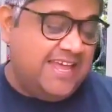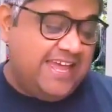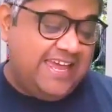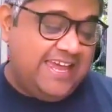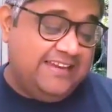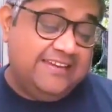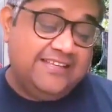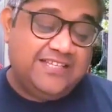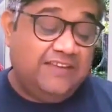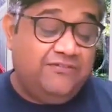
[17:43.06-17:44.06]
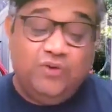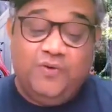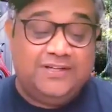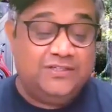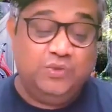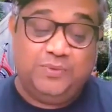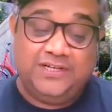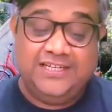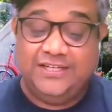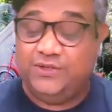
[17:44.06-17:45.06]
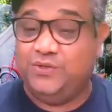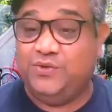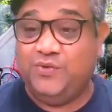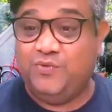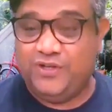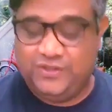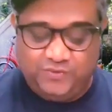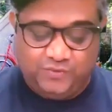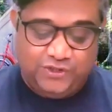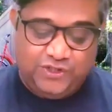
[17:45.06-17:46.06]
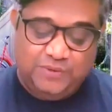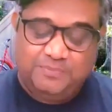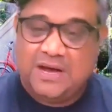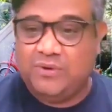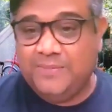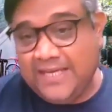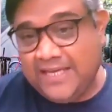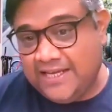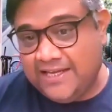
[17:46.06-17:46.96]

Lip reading: And if you were a superhero, what would your power be?